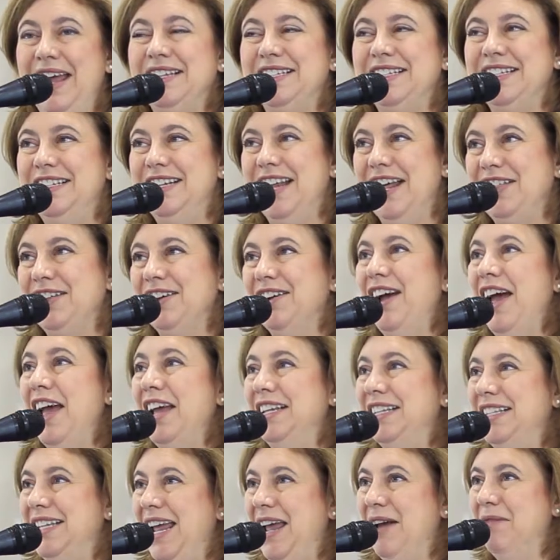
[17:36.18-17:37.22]
is another
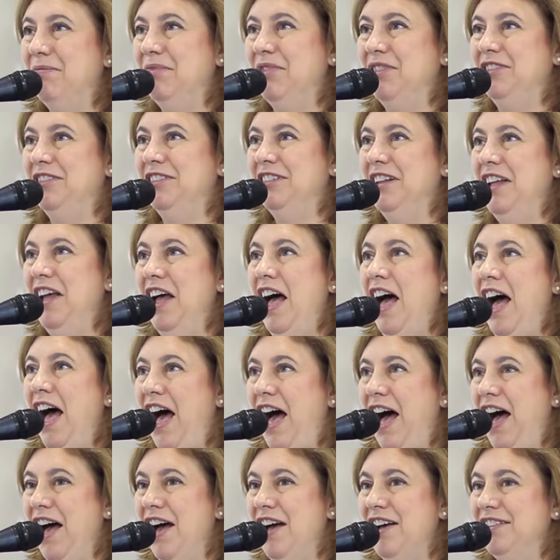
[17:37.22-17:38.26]
example
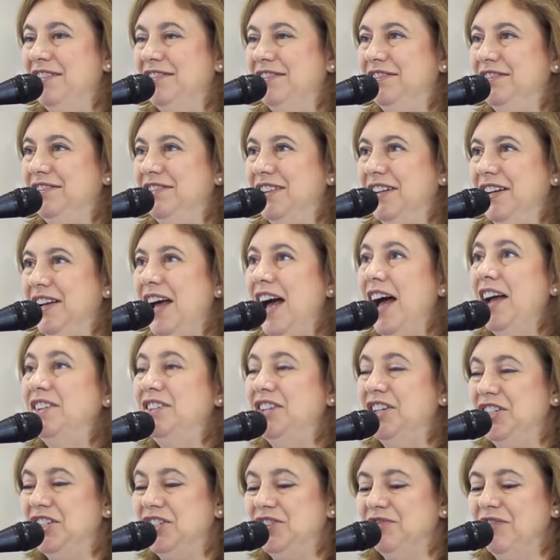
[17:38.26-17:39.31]
of
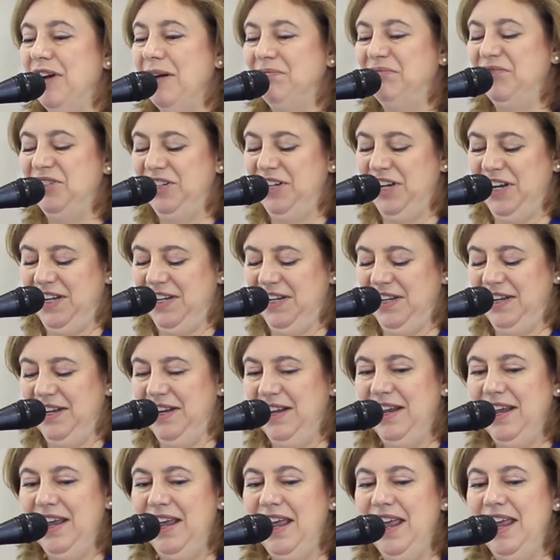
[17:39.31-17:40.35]
a
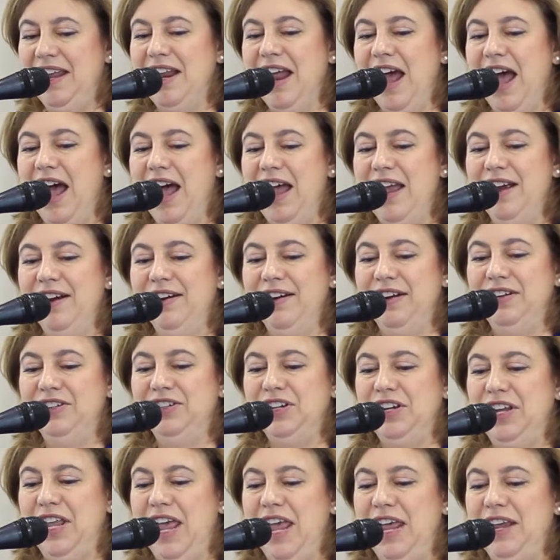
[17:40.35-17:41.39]
disruption in higher
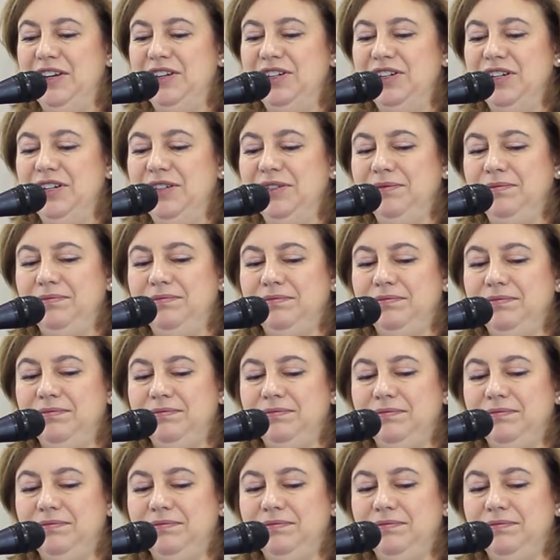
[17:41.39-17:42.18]
education.